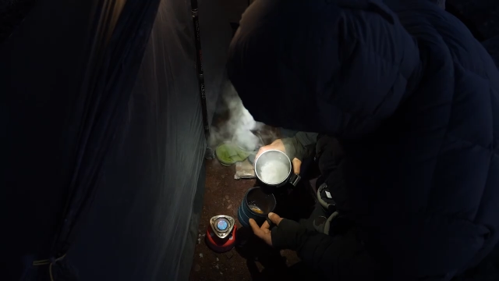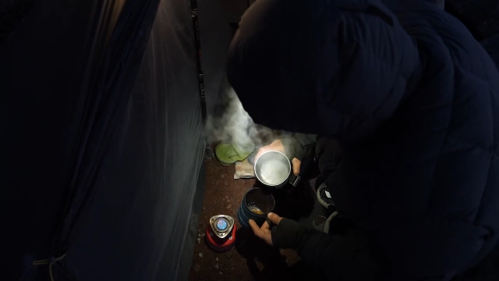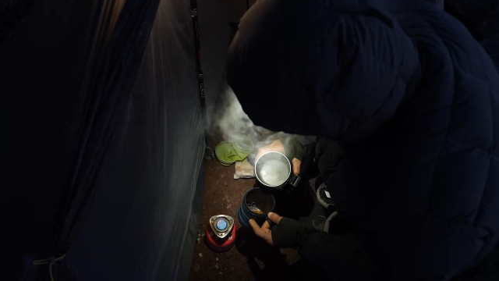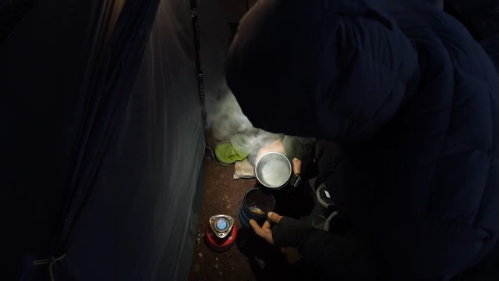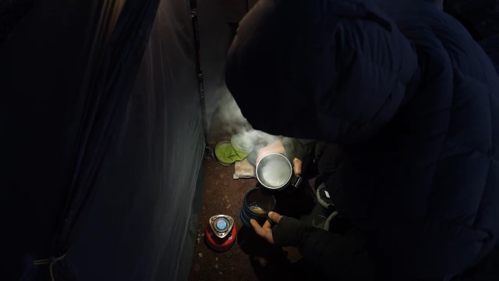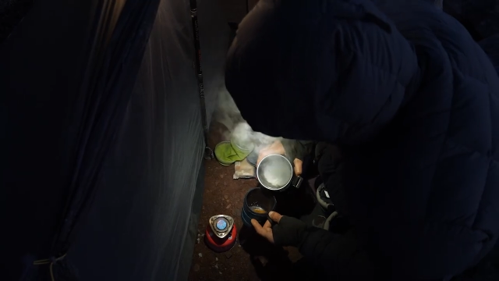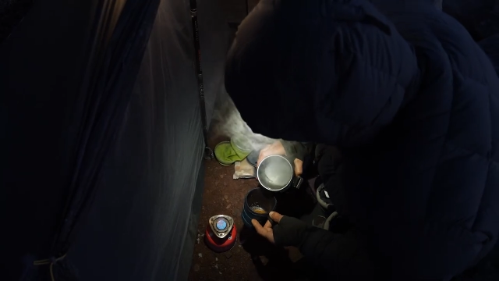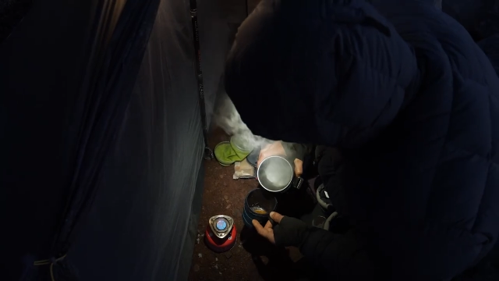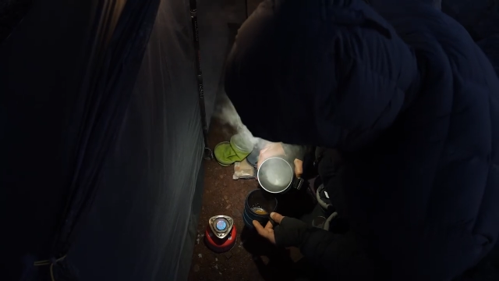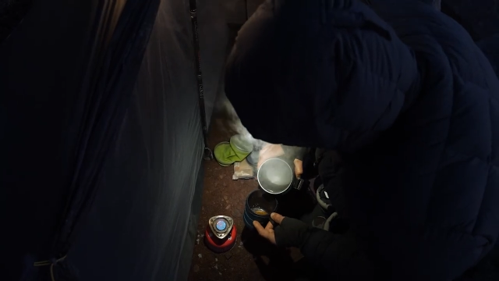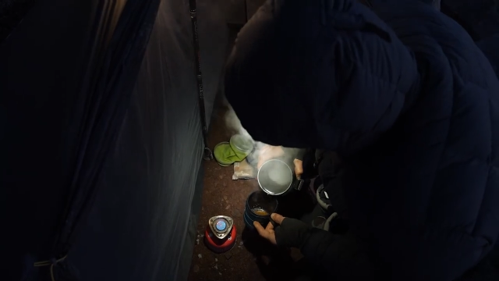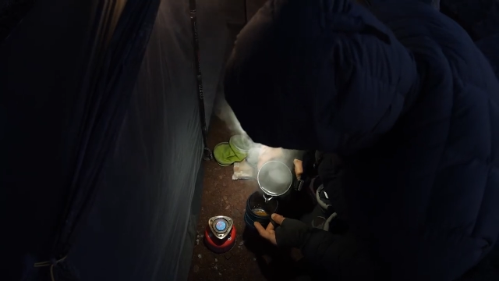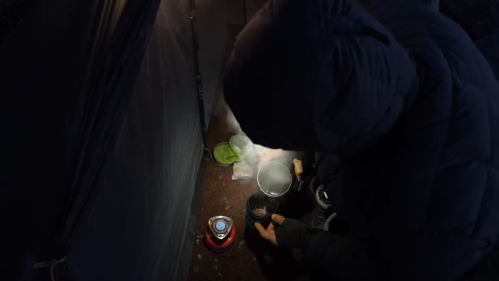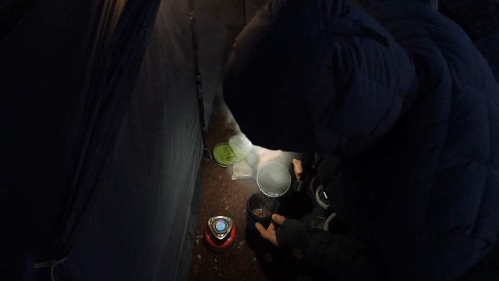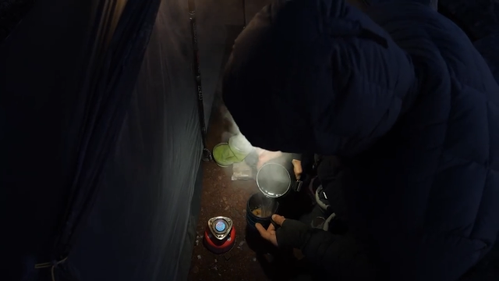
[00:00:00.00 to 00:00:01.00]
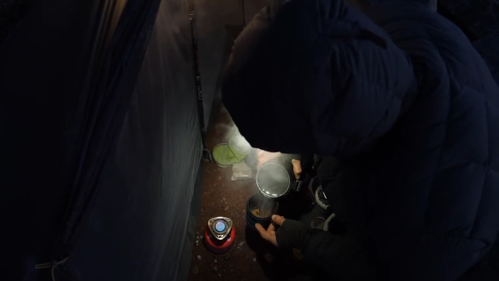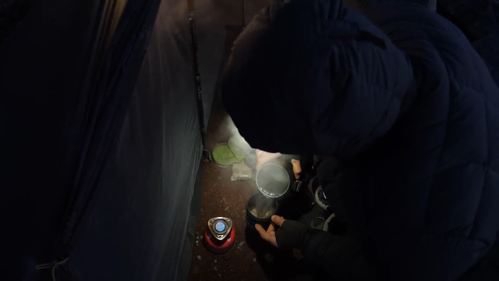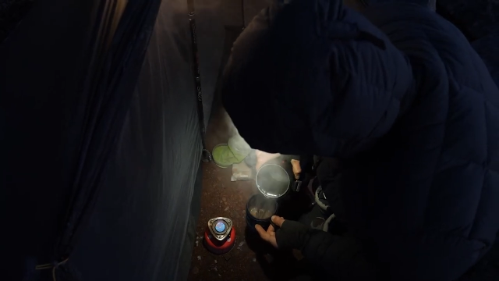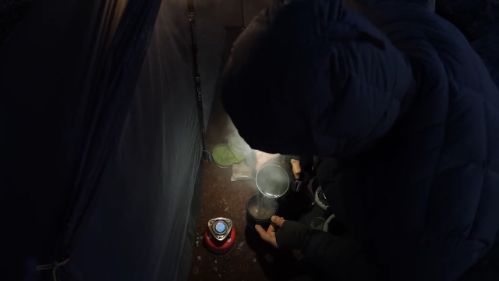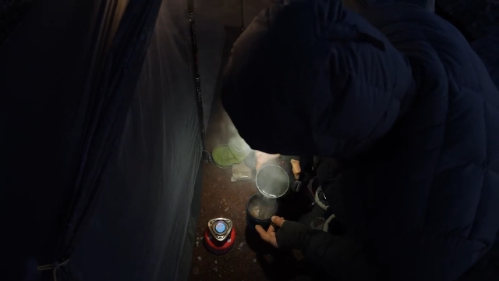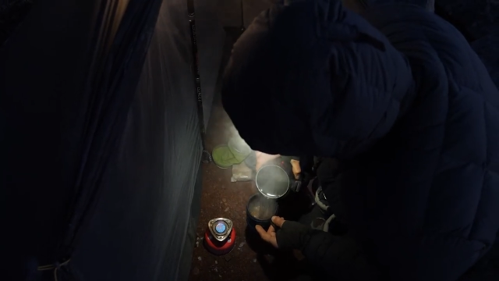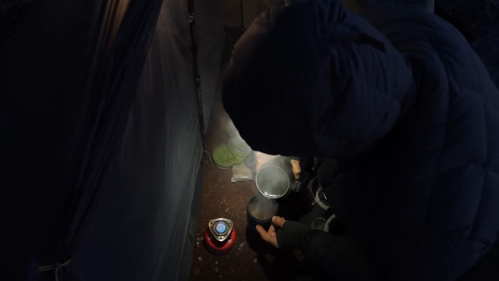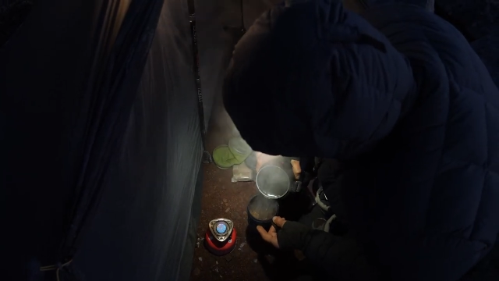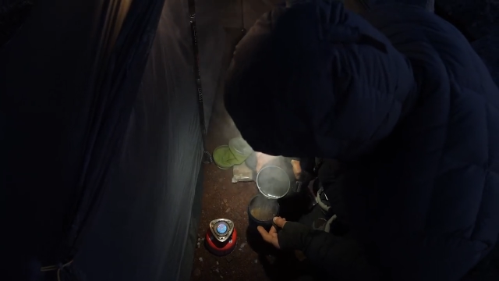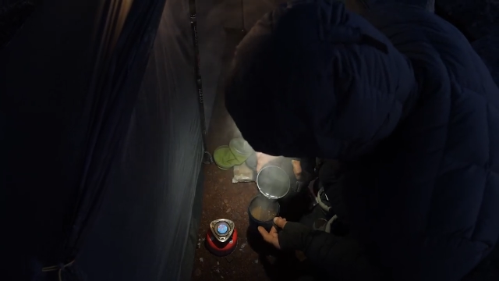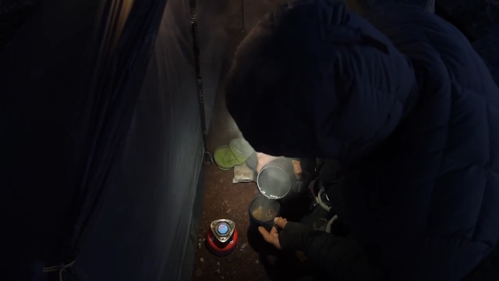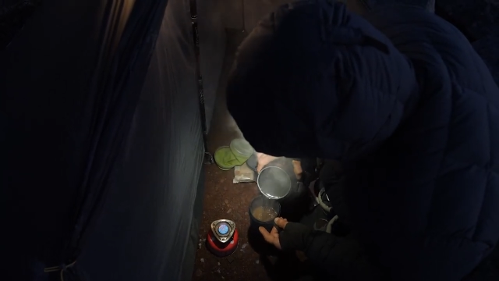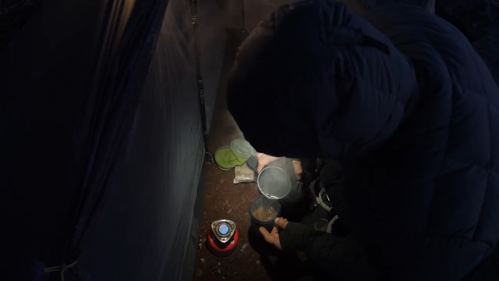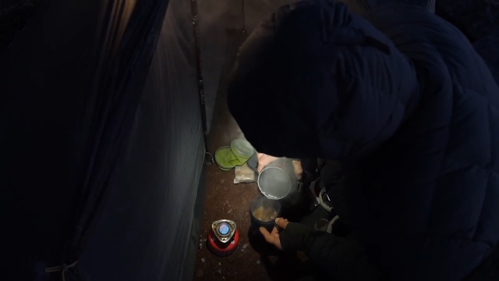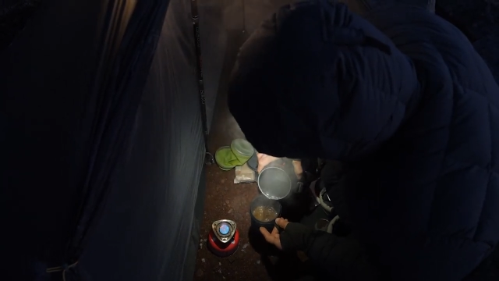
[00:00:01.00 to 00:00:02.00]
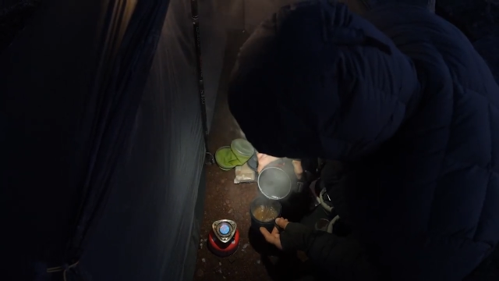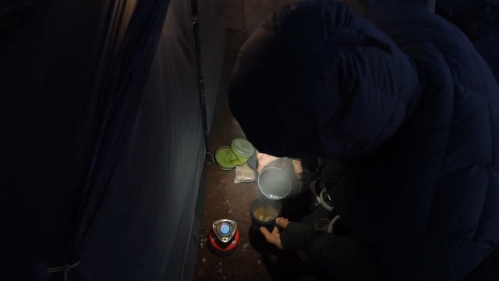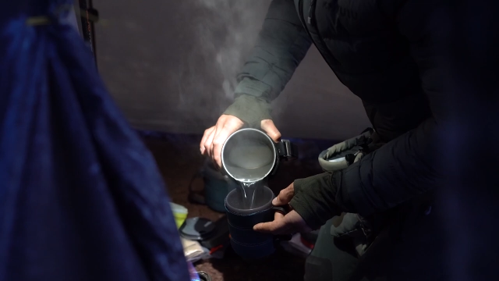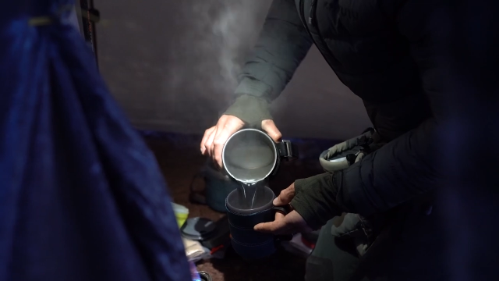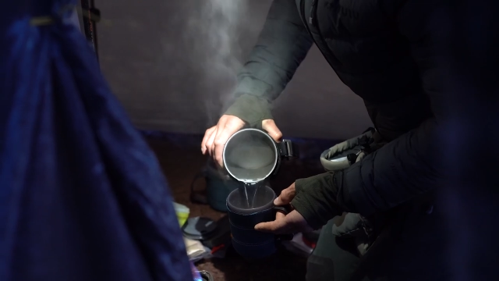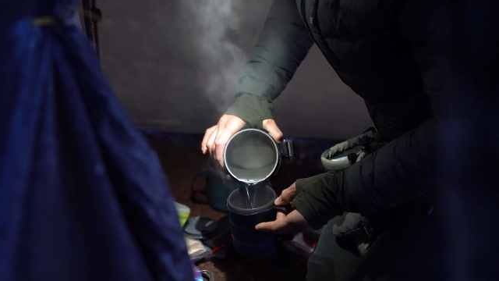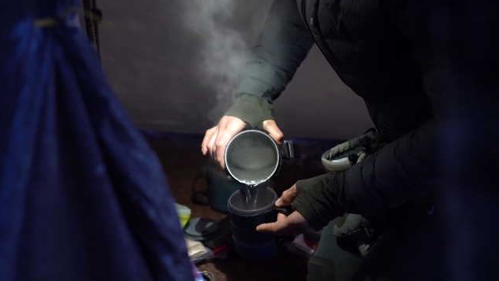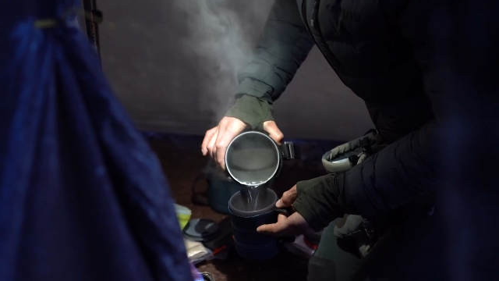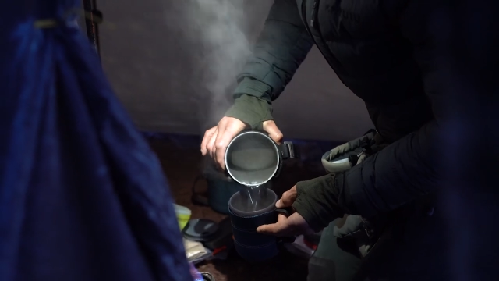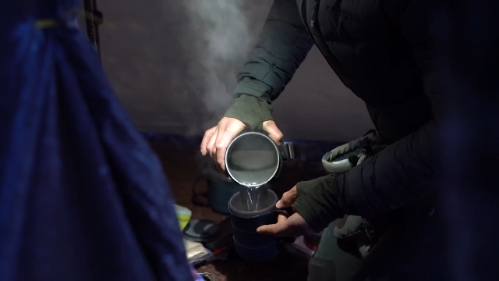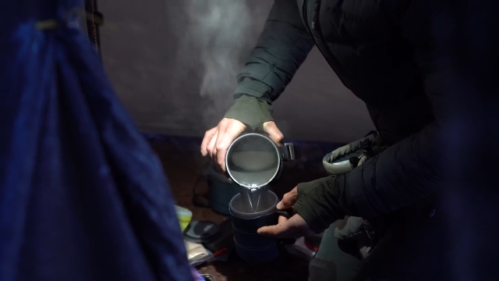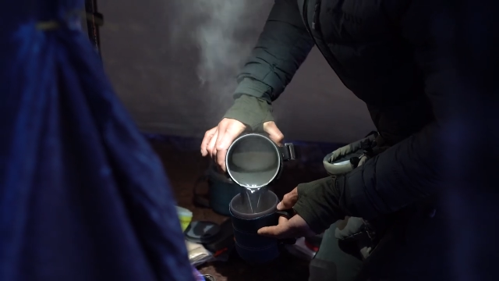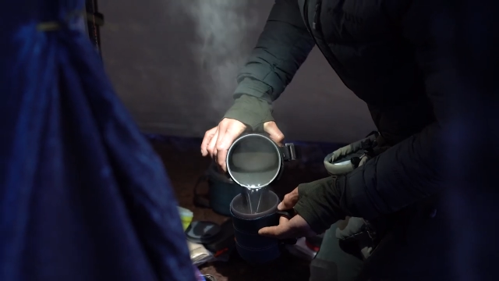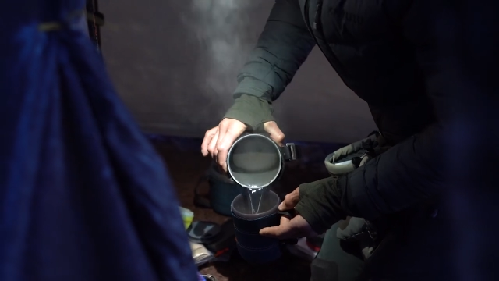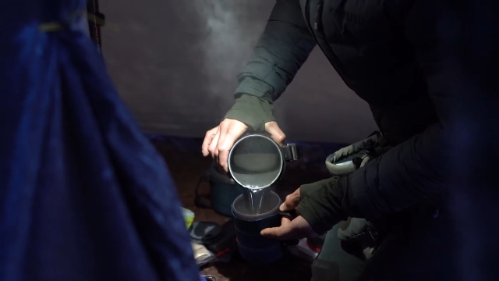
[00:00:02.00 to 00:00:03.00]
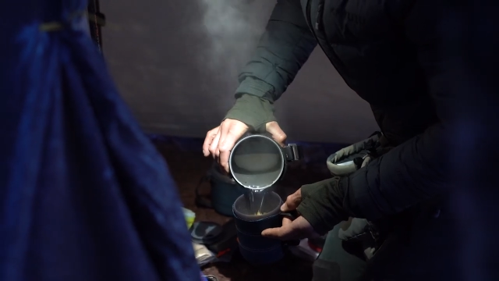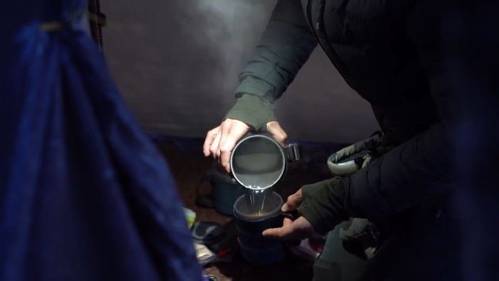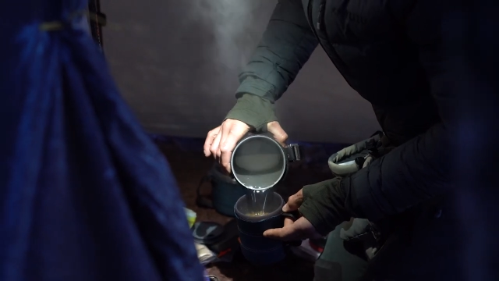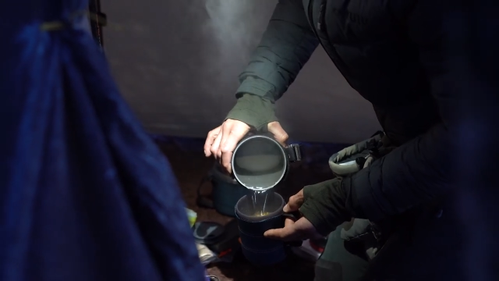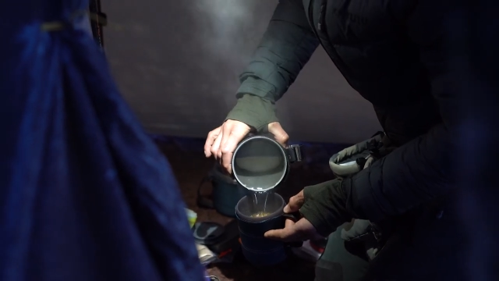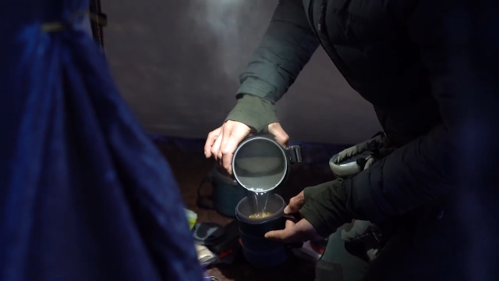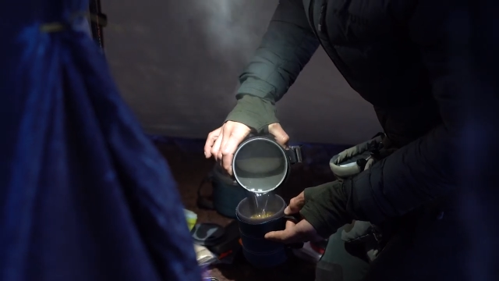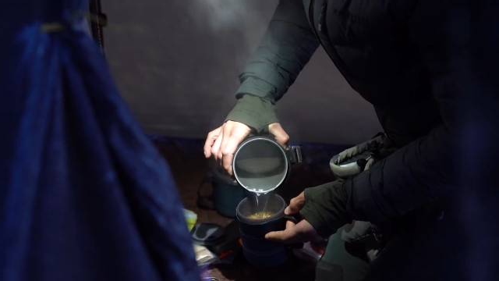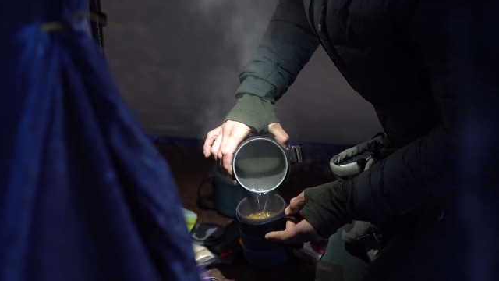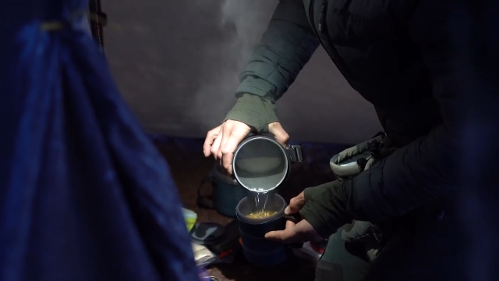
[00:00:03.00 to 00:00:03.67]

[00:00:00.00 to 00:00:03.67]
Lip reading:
(no speaker visible)